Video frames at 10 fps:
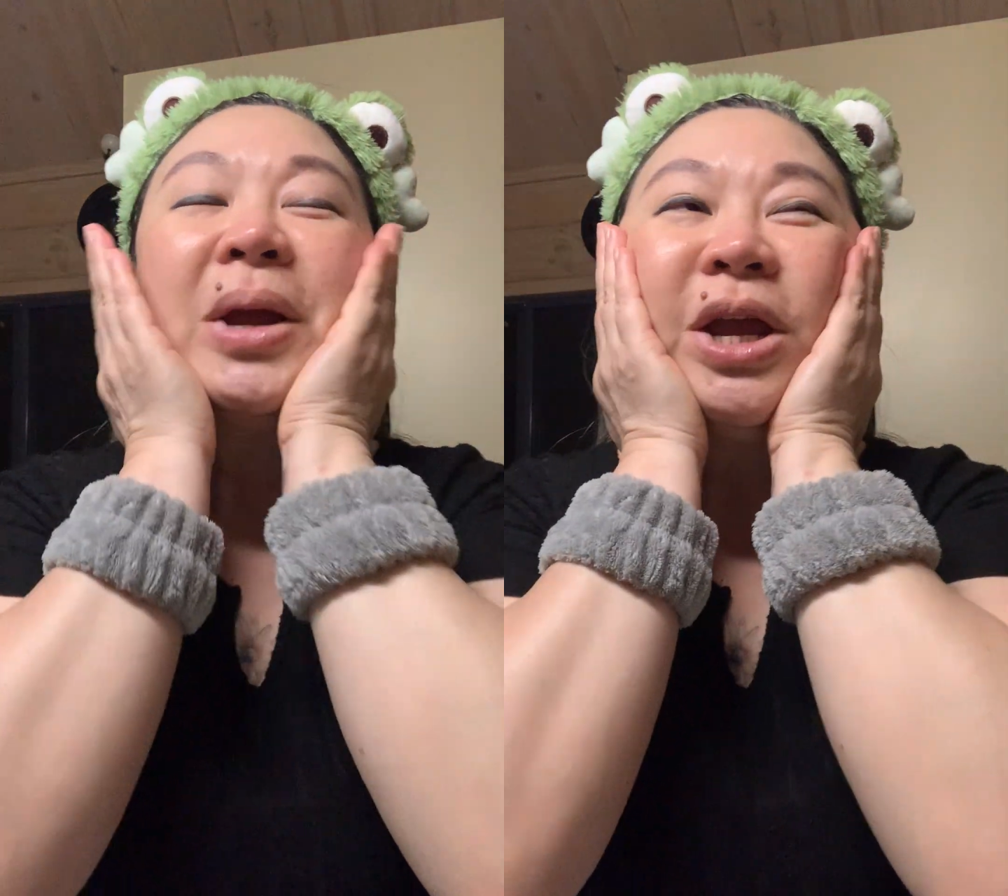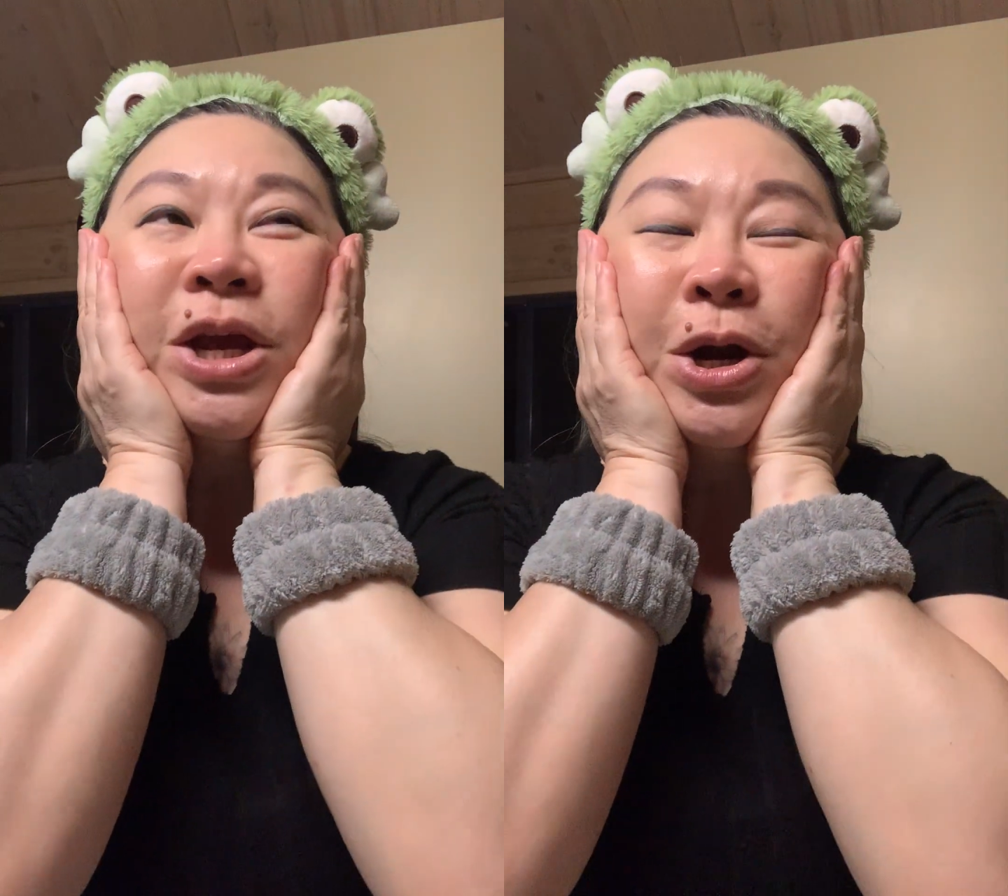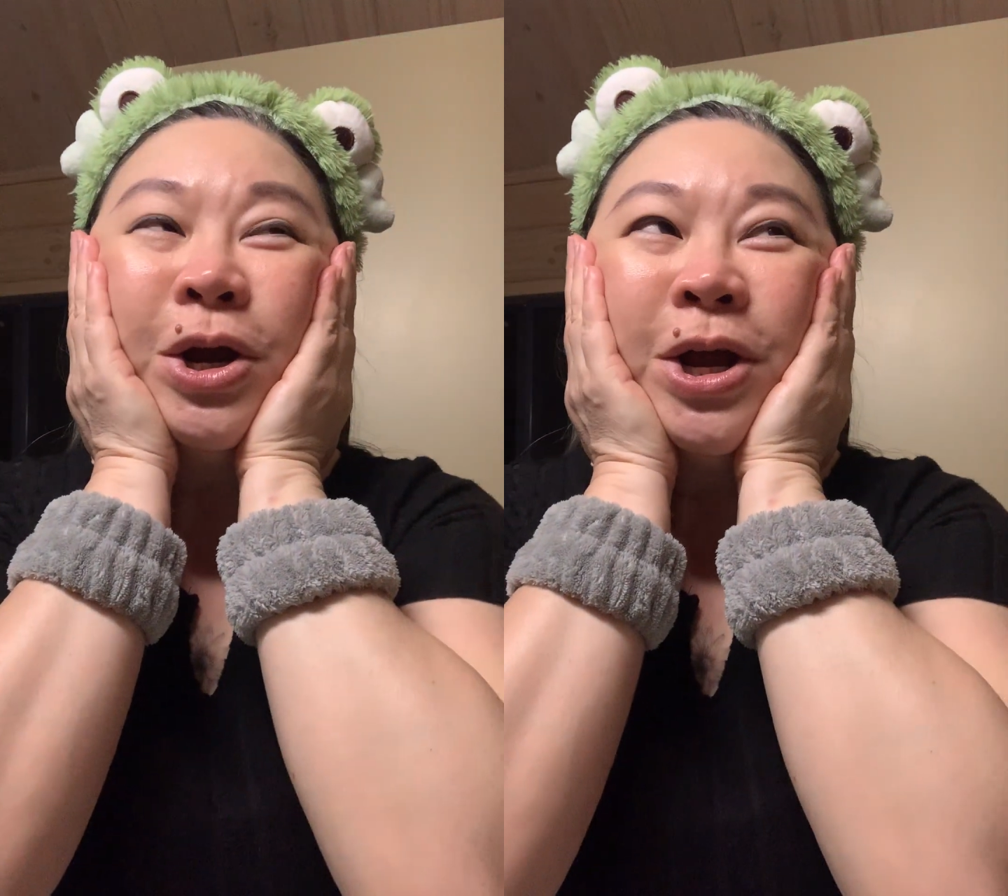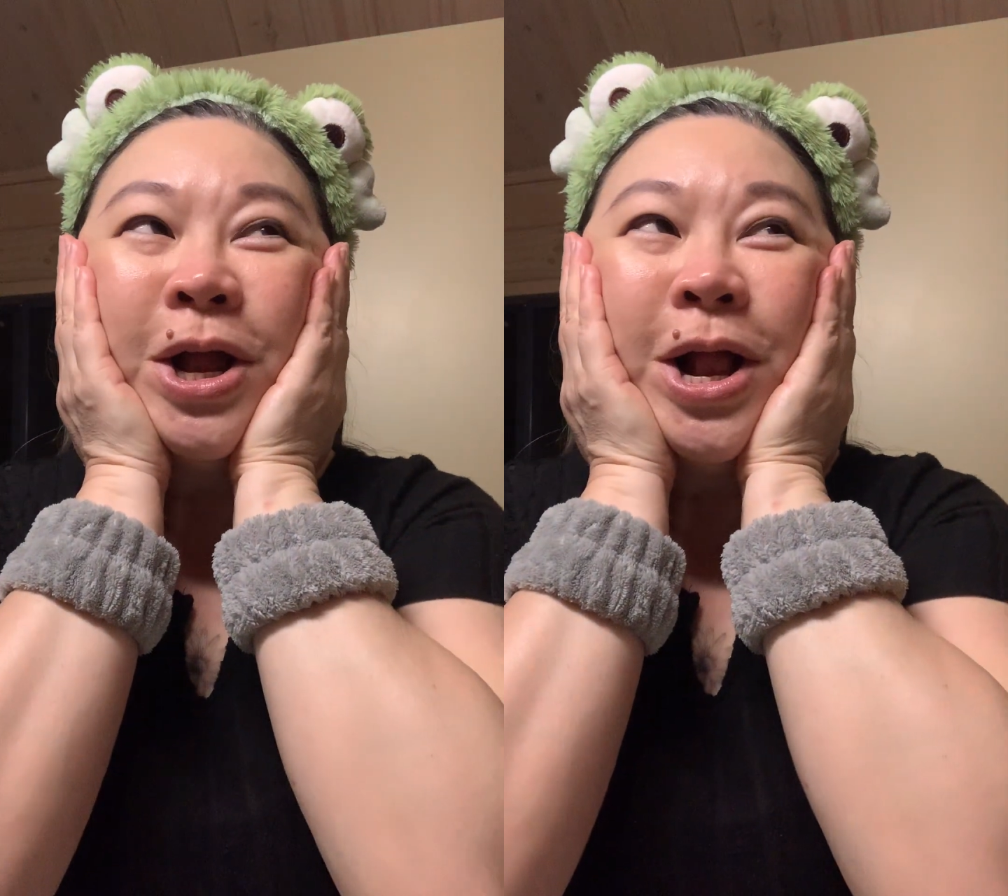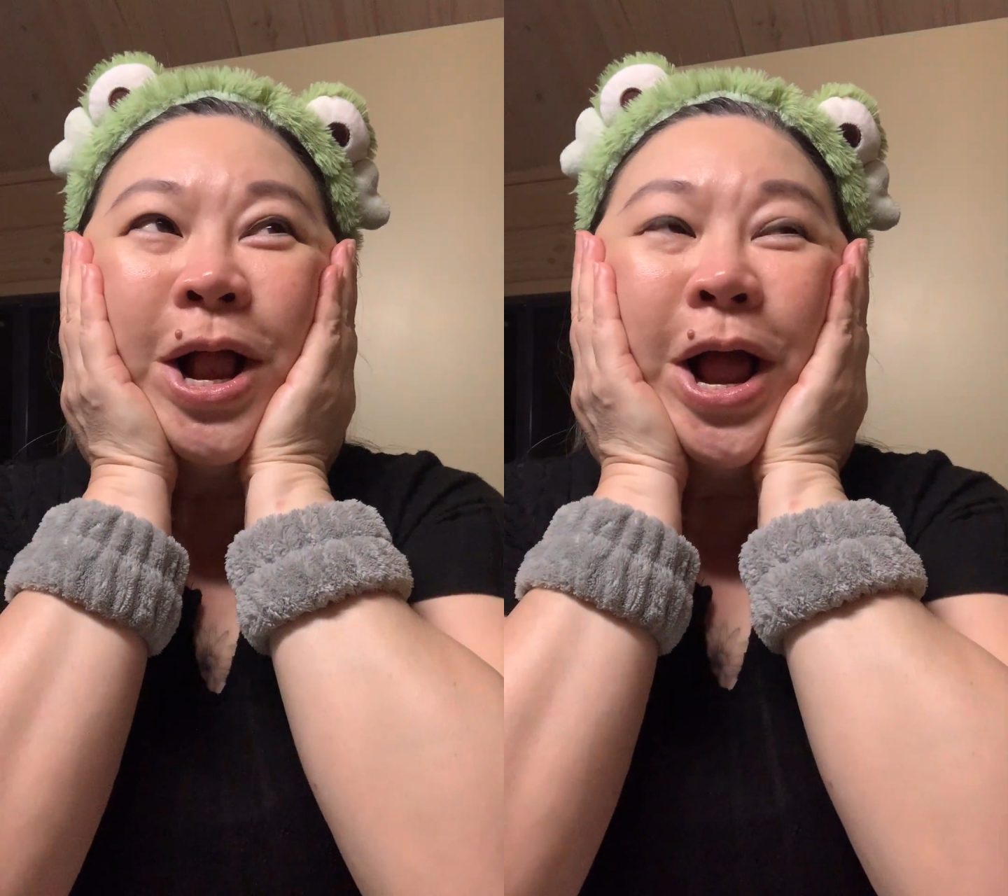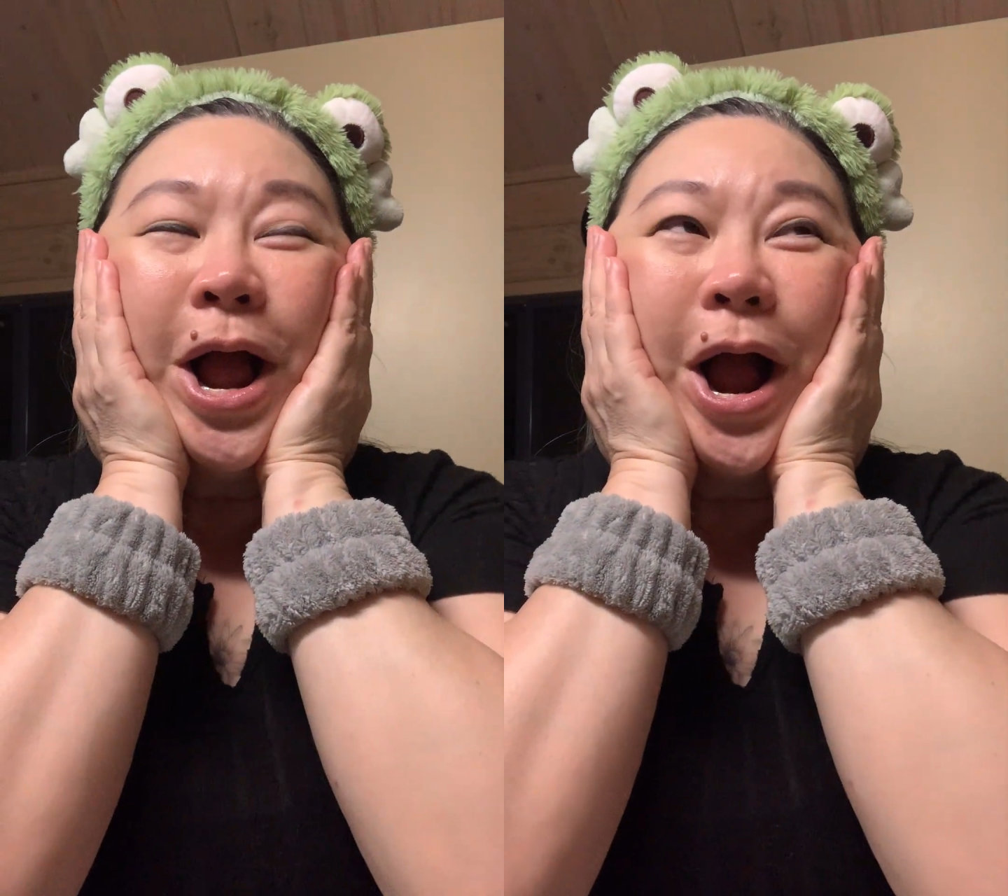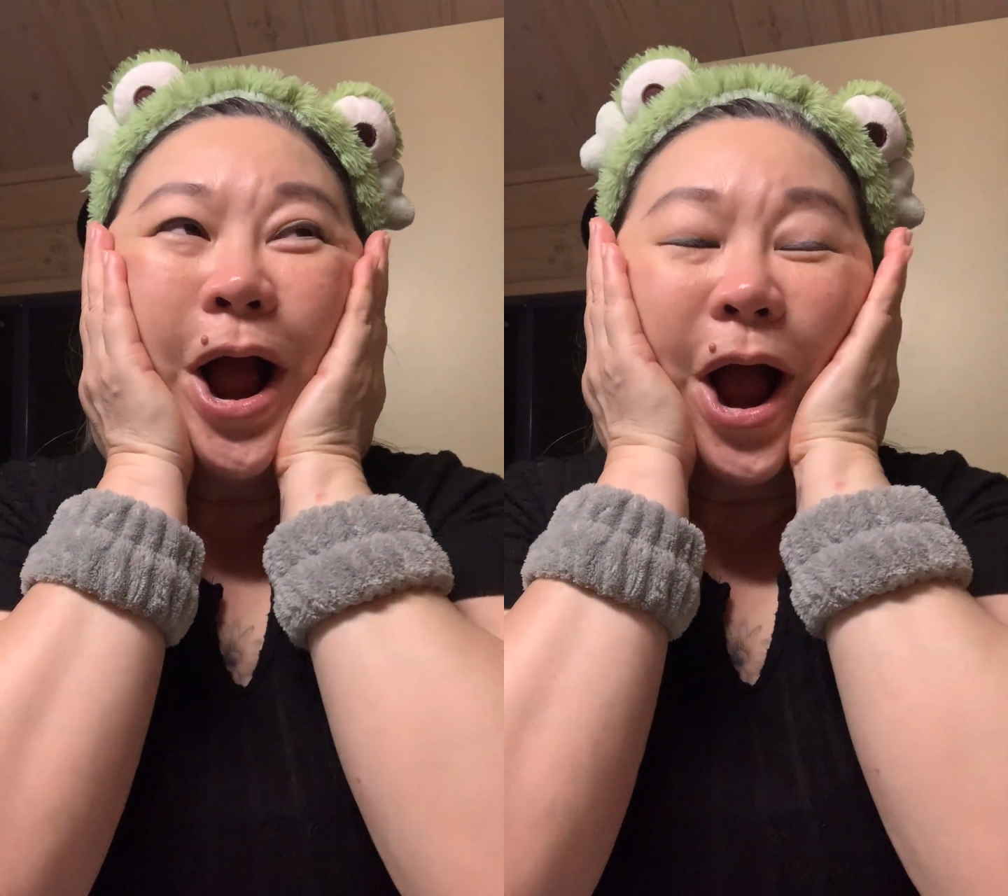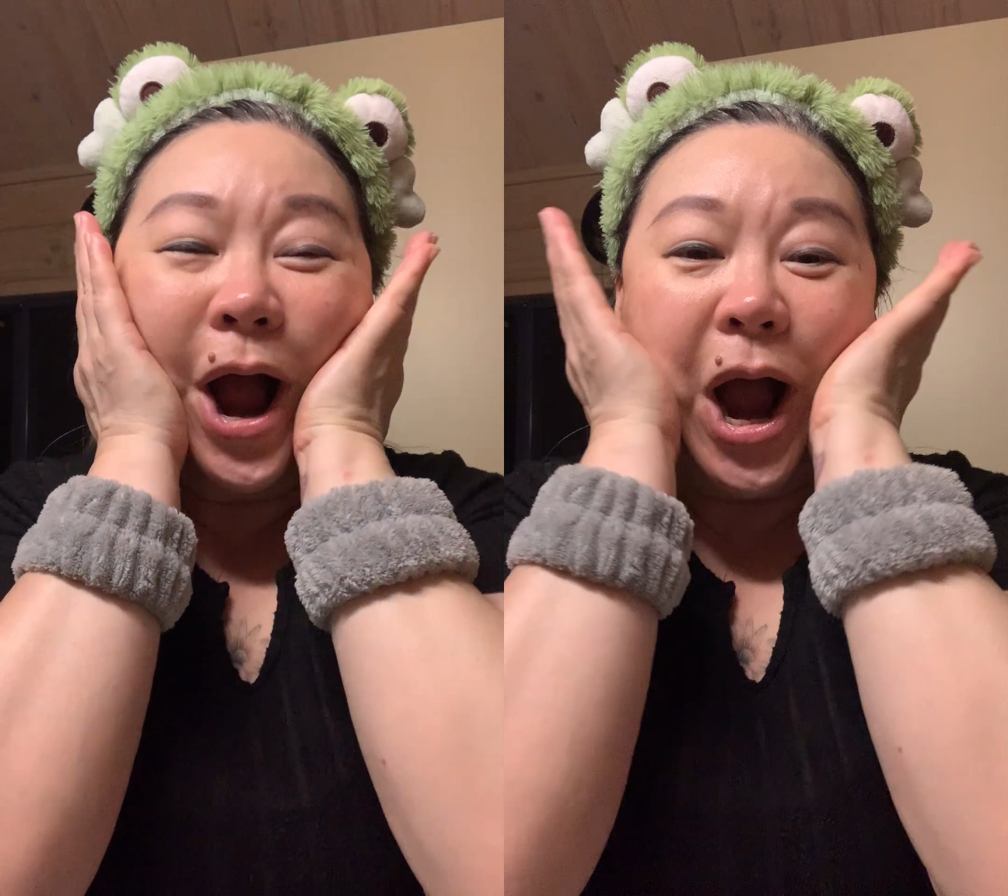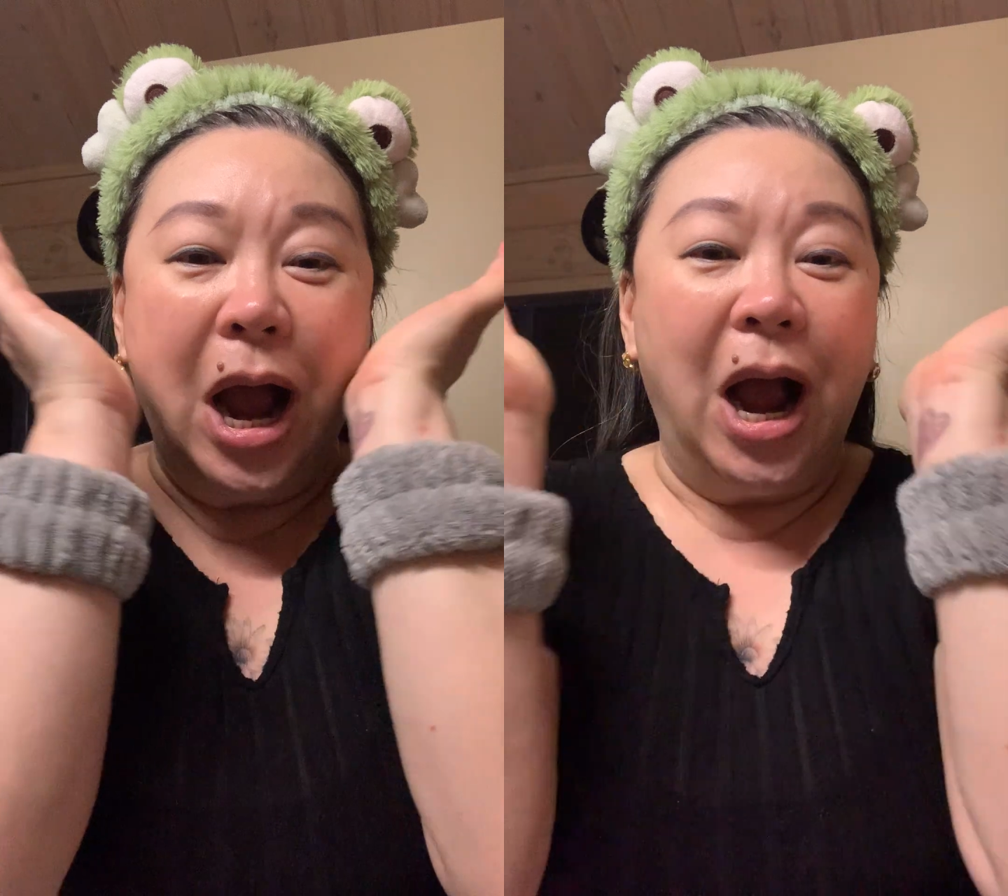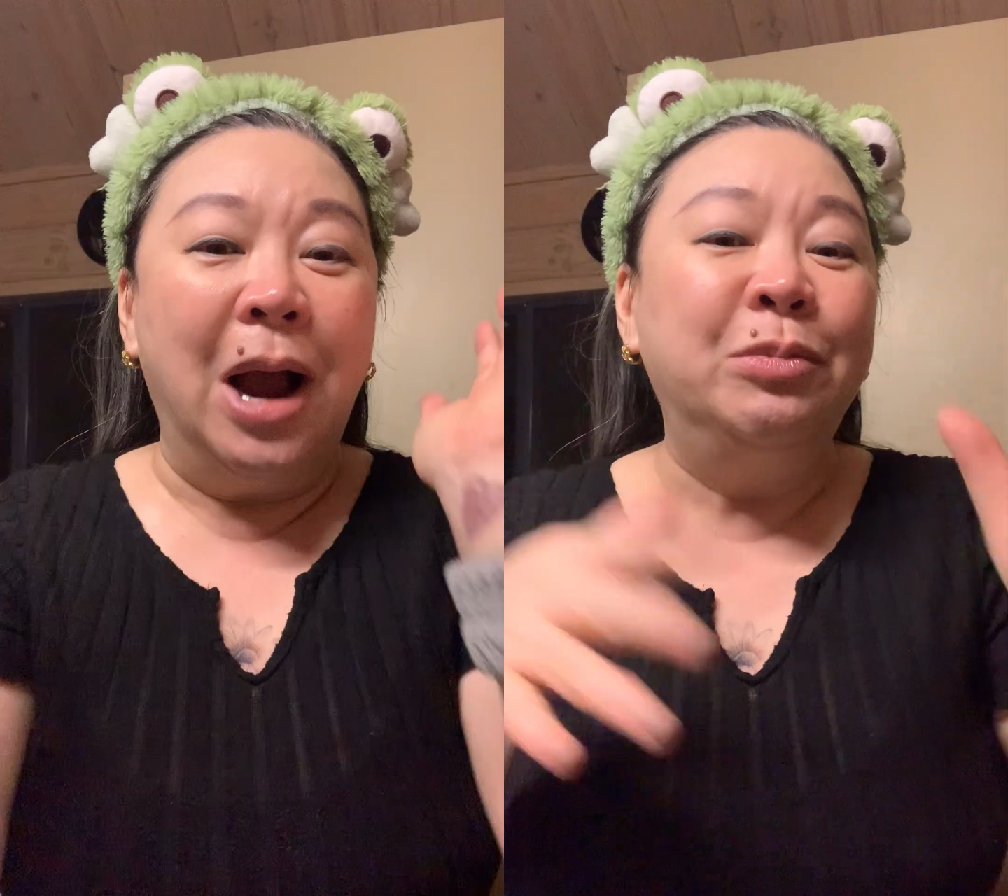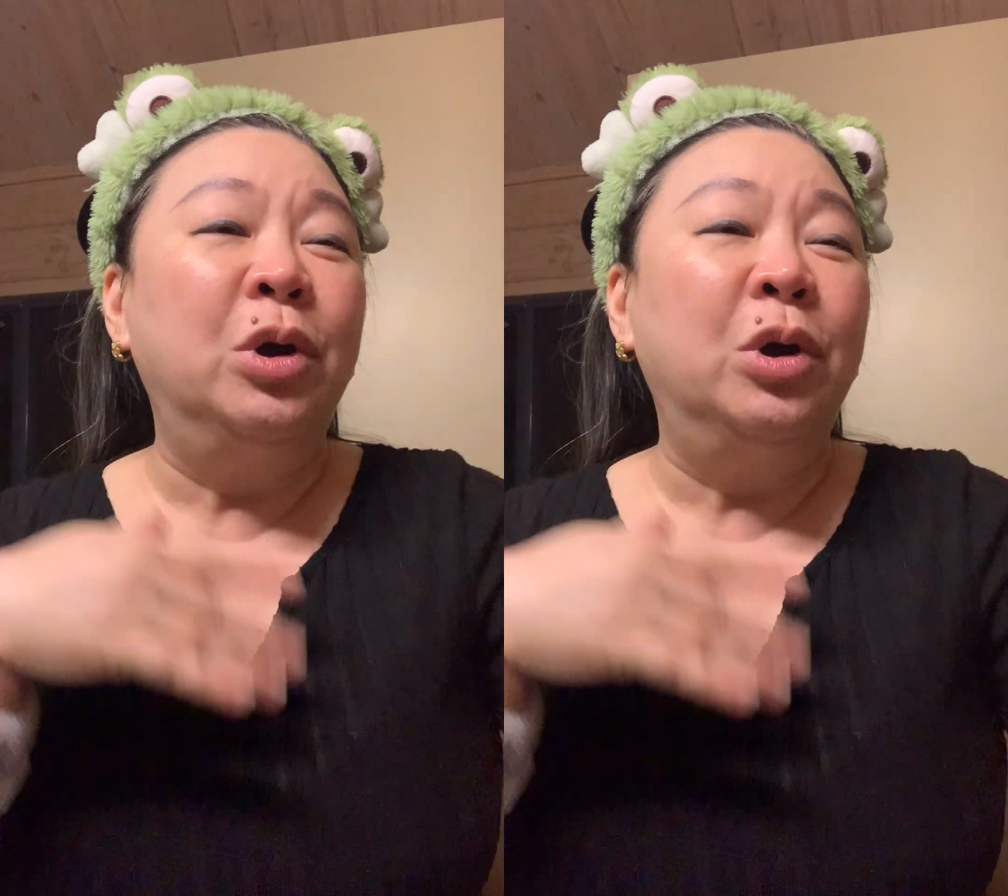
You know, I'm